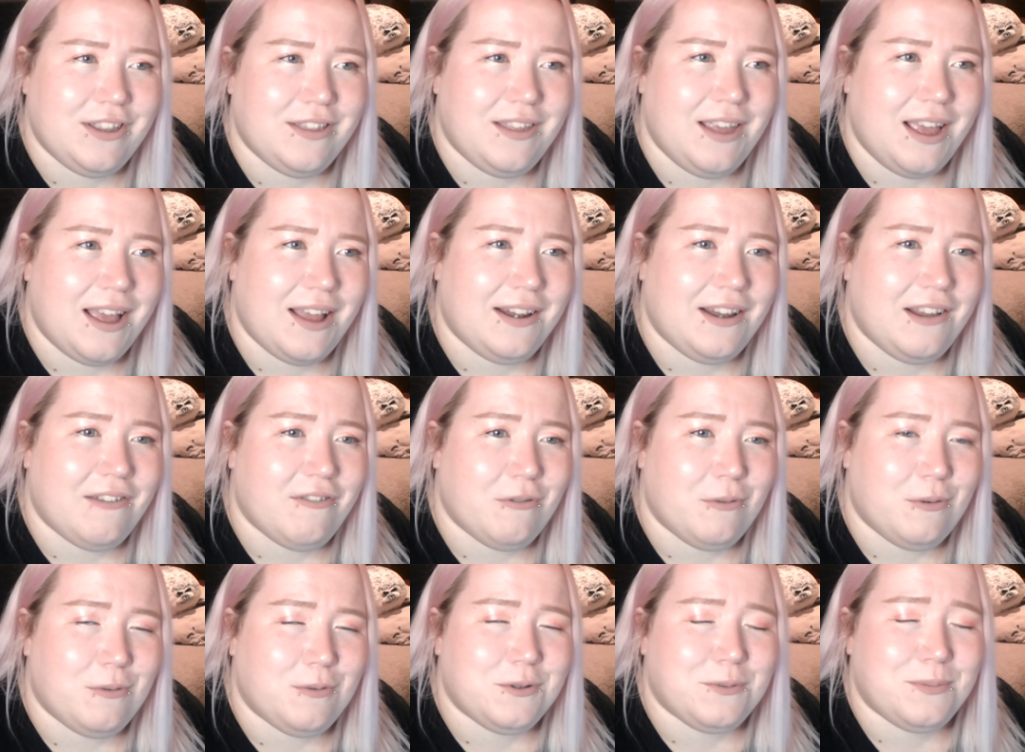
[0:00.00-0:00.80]
at the end,
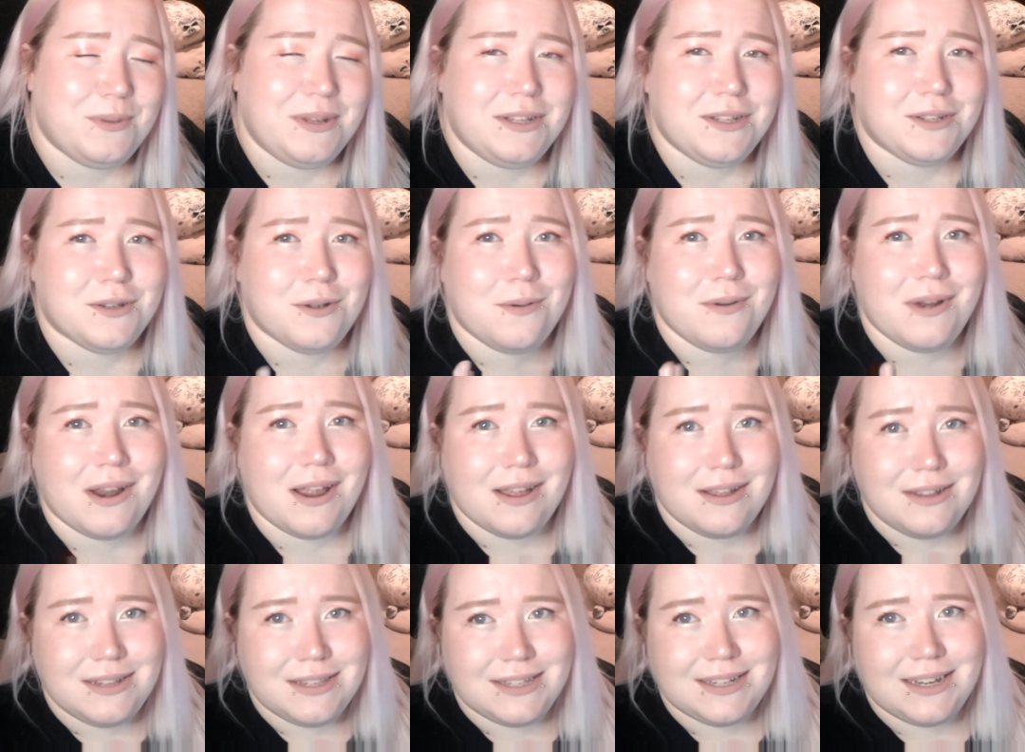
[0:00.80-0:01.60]
everyone was being so
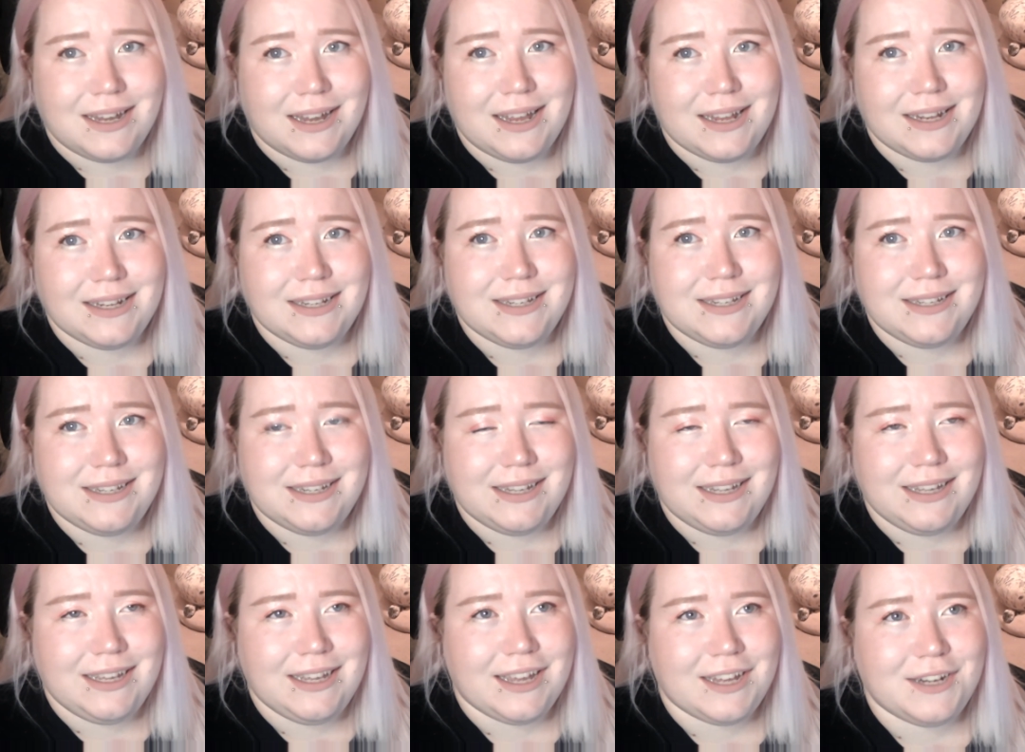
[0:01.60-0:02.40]
nice to
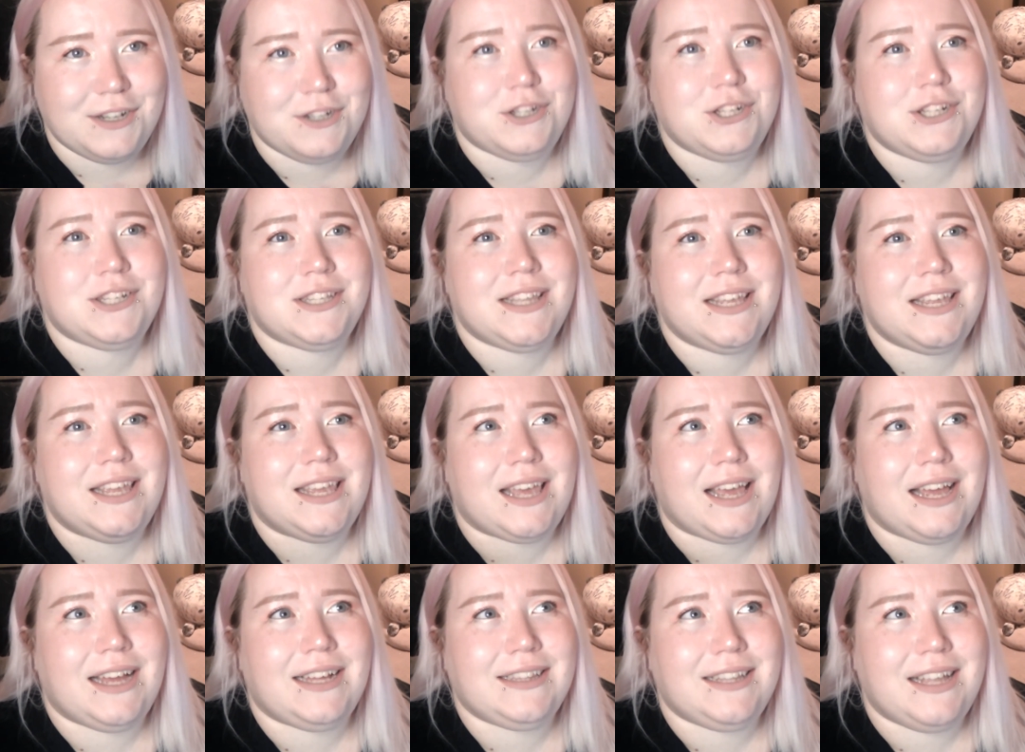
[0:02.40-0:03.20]
Andy. And I just
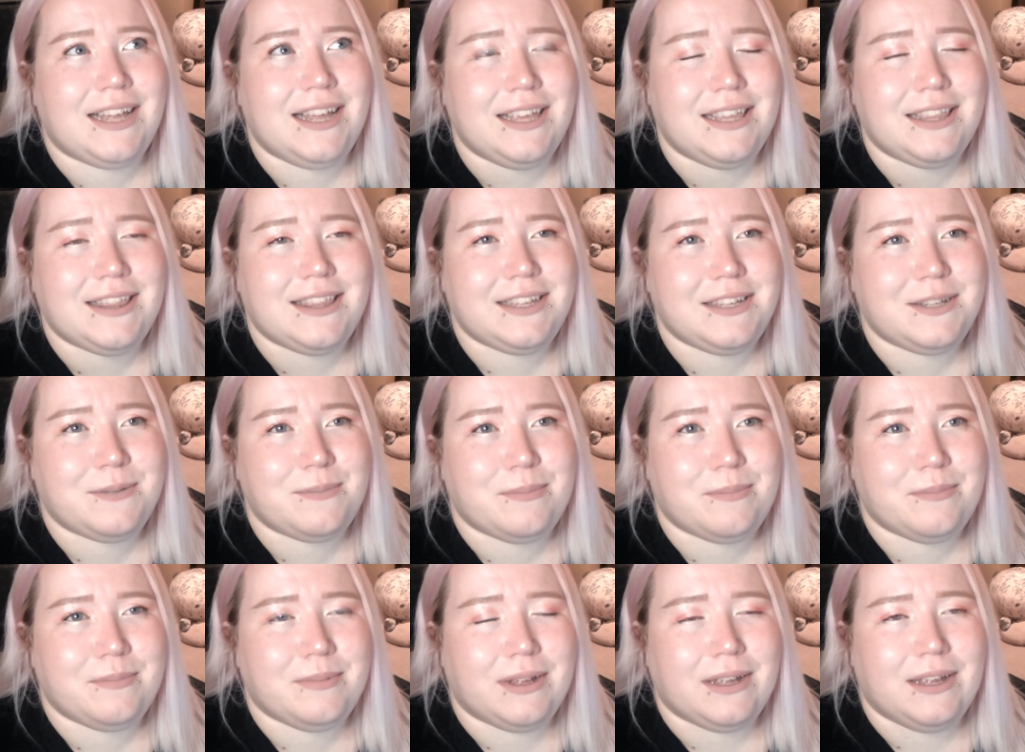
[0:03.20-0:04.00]
think, I like
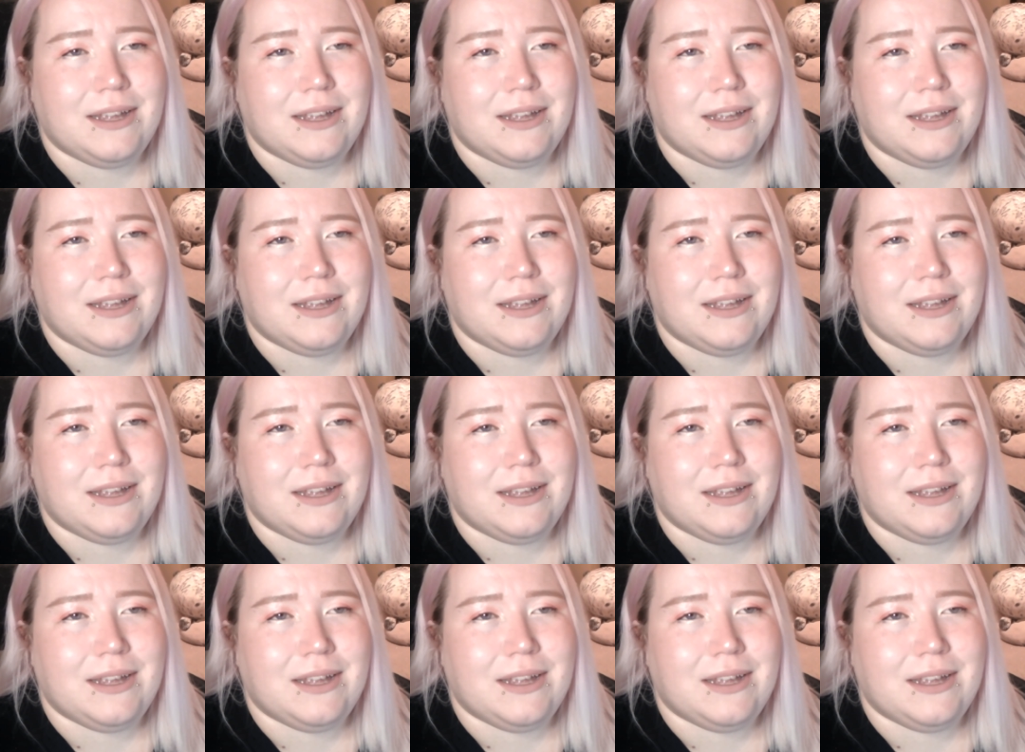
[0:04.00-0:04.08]
it